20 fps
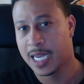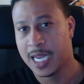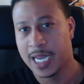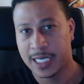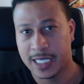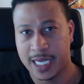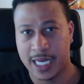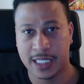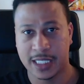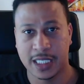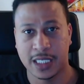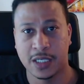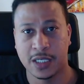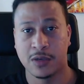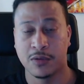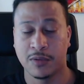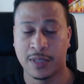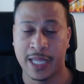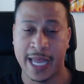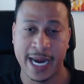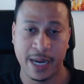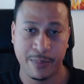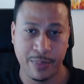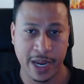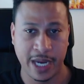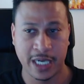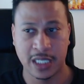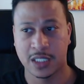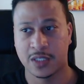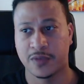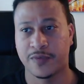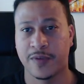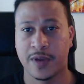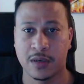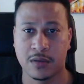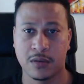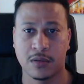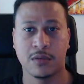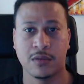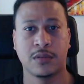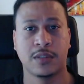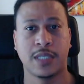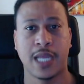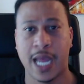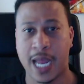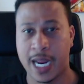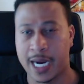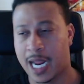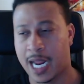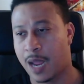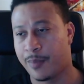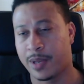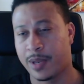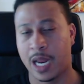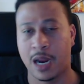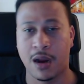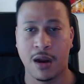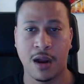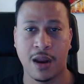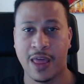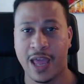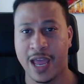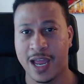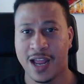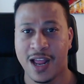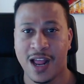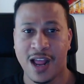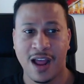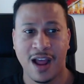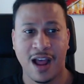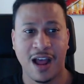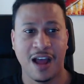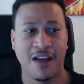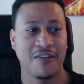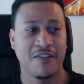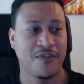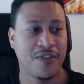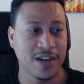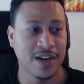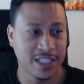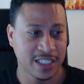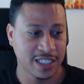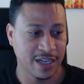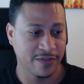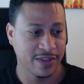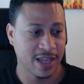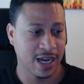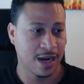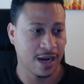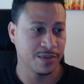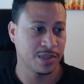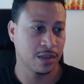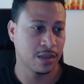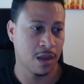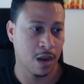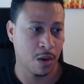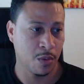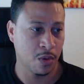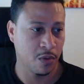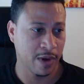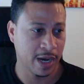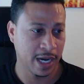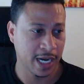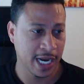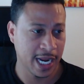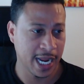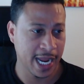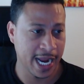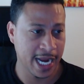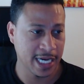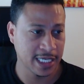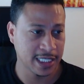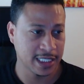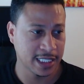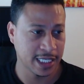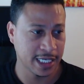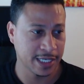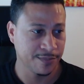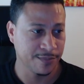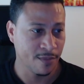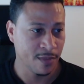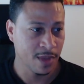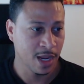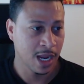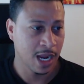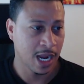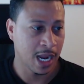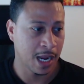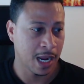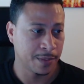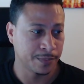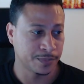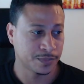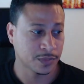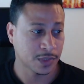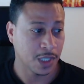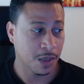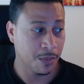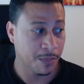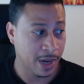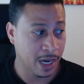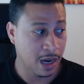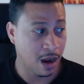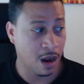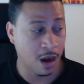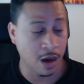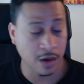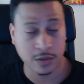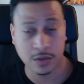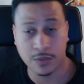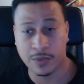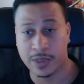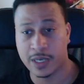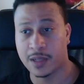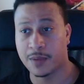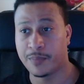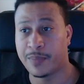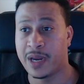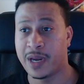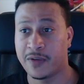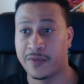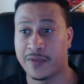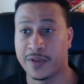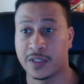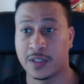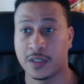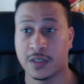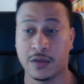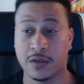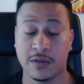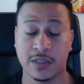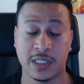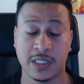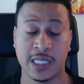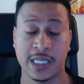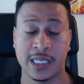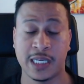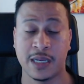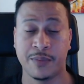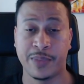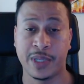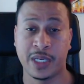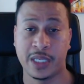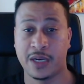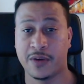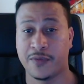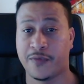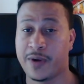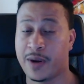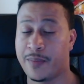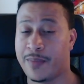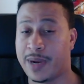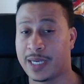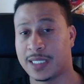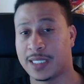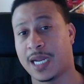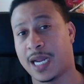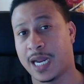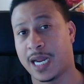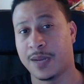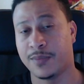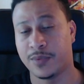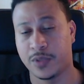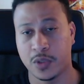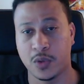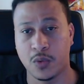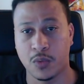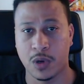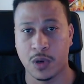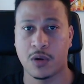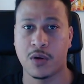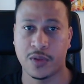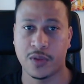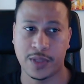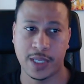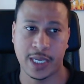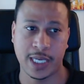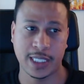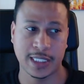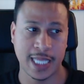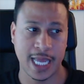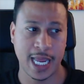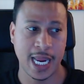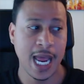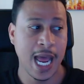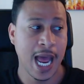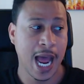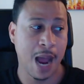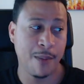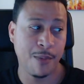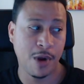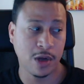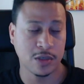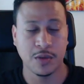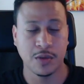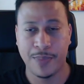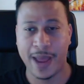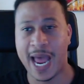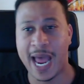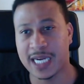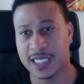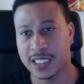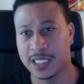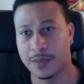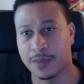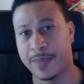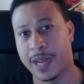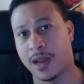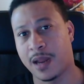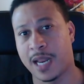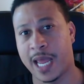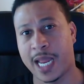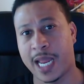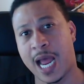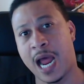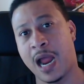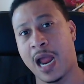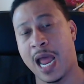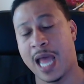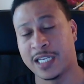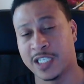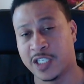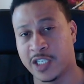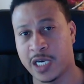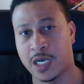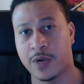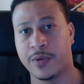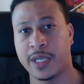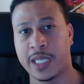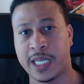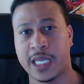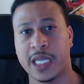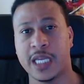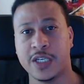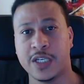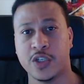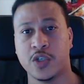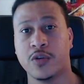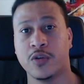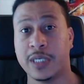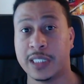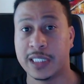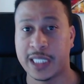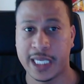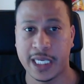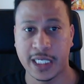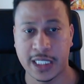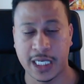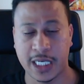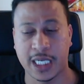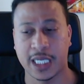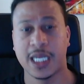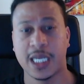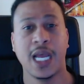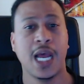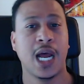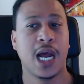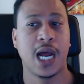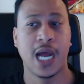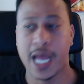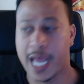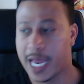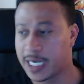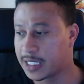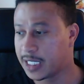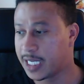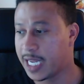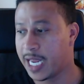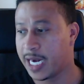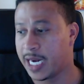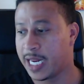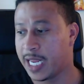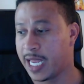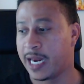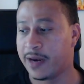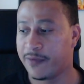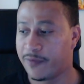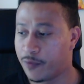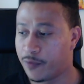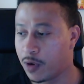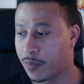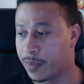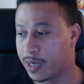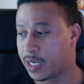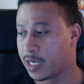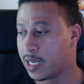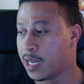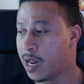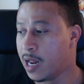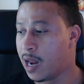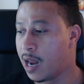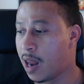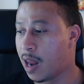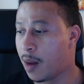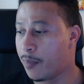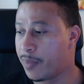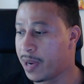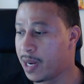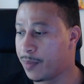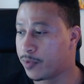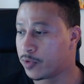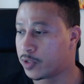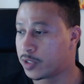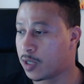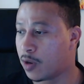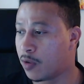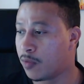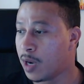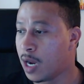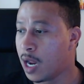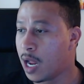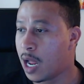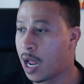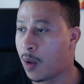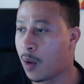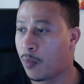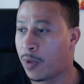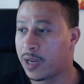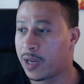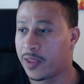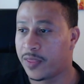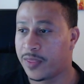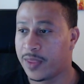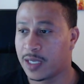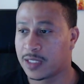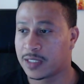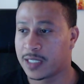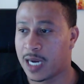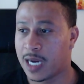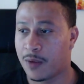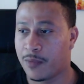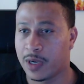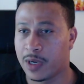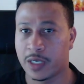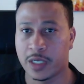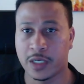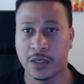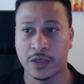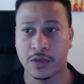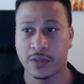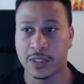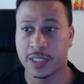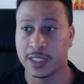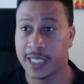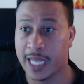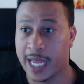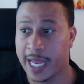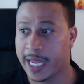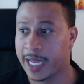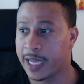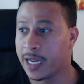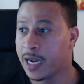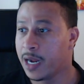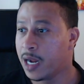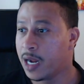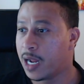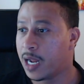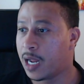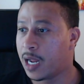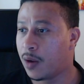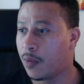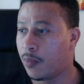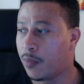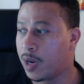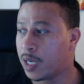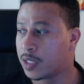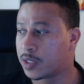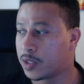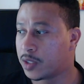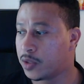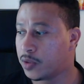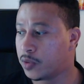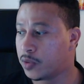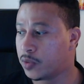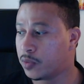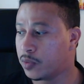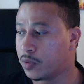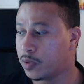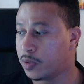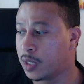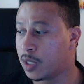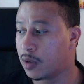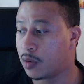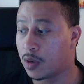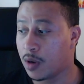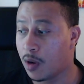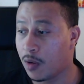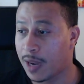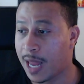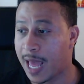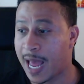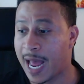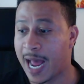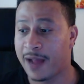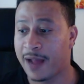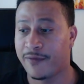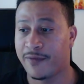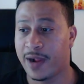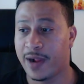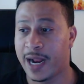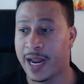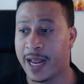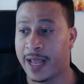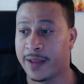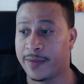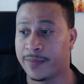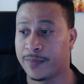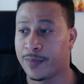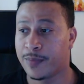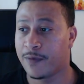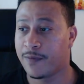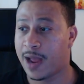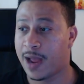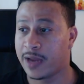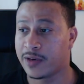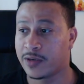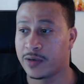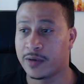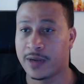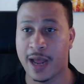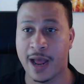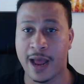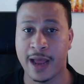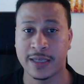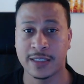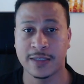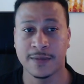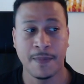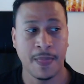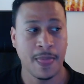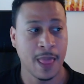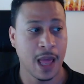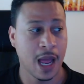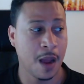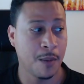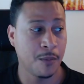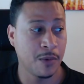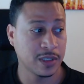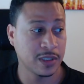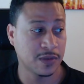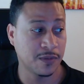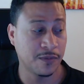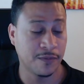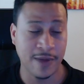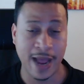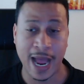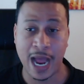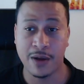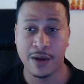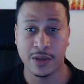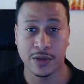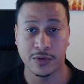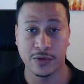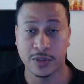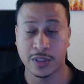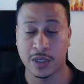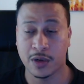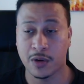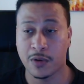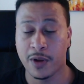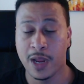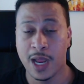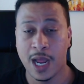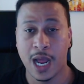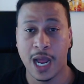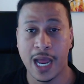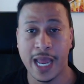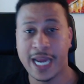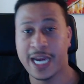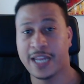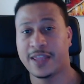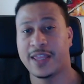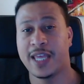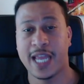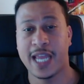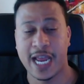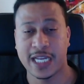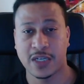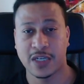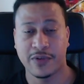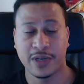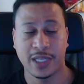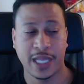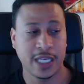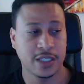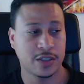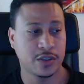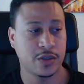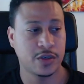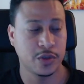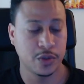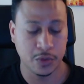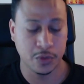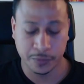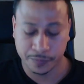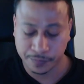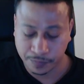testing new landing pages, funnels, ad copy, like all that fun stuff that comes along with running an agency. But also one of the benefits too is the ability to free up my time to work on things that I'm also passionate about. Like I genuinely enjoy teaching, educating, and informing people. So one of the things that I wanted to do today was to go live and provide you guys with some value. So anything as it relates to